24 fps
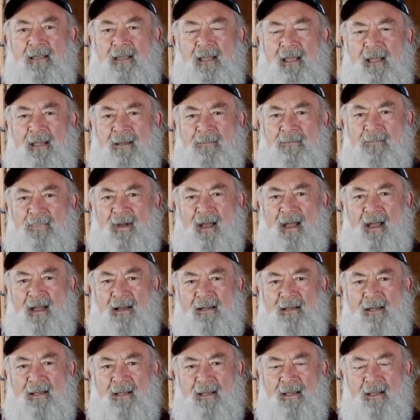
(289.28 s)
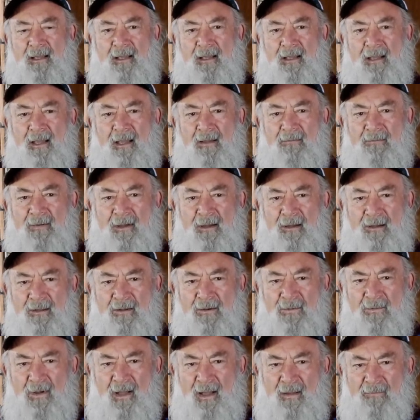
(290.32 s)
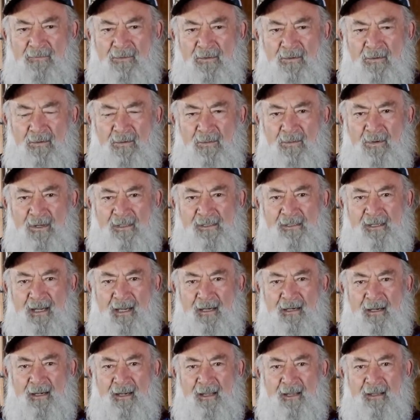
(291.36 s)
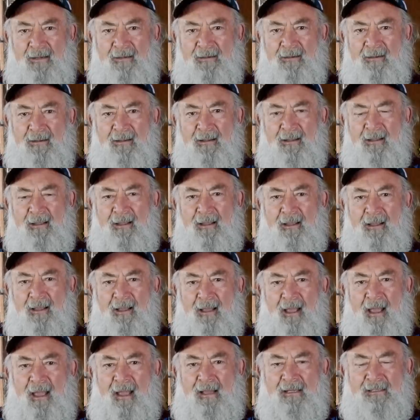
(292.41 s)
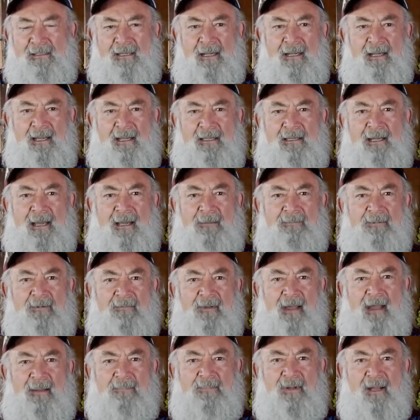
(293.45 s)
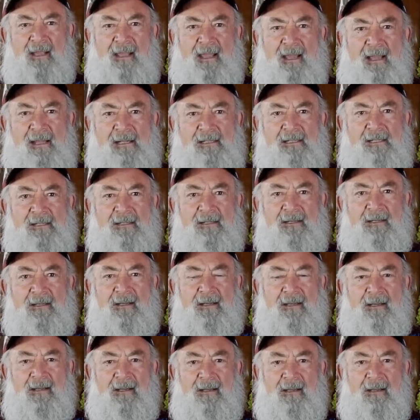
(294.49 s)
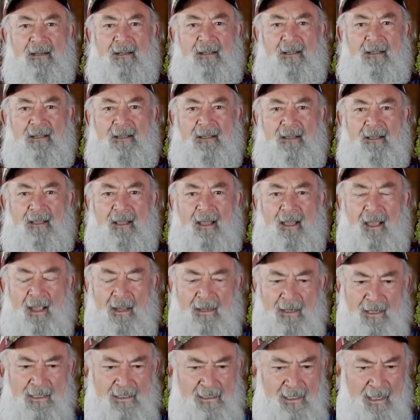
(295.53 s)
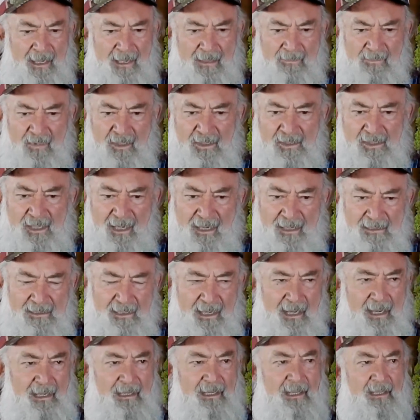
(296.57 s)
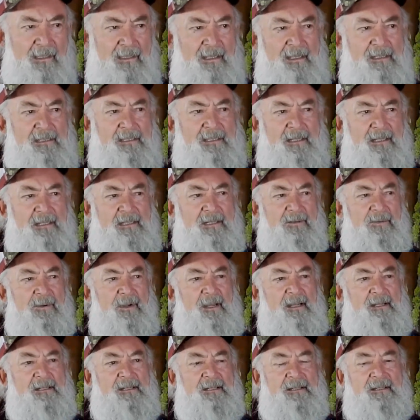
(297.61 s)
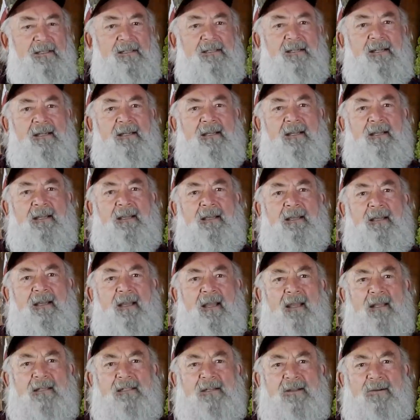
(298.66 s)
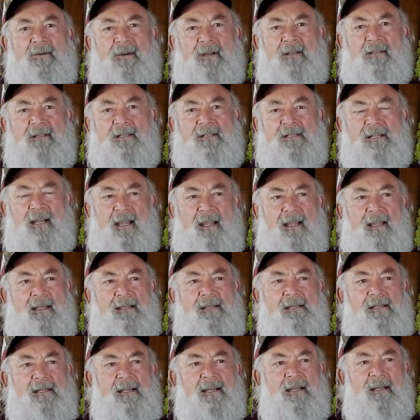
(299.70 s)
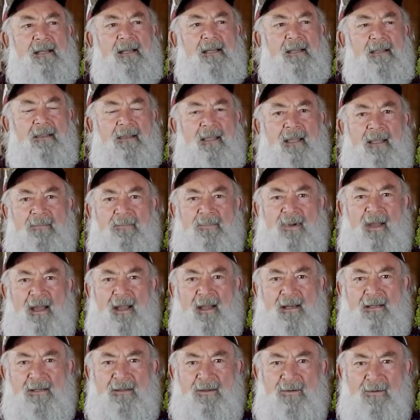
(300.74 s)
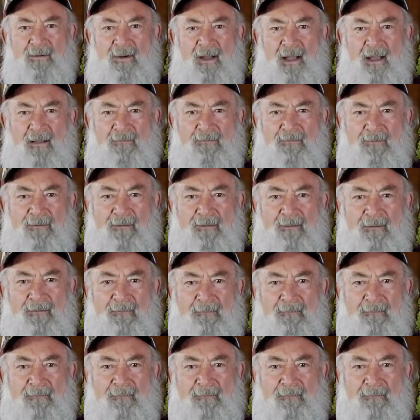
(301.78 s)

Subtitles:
impact of how your rifle was sighted in has any type of application. Anytime you change any of these situations, it's going to change the impact of your rifle.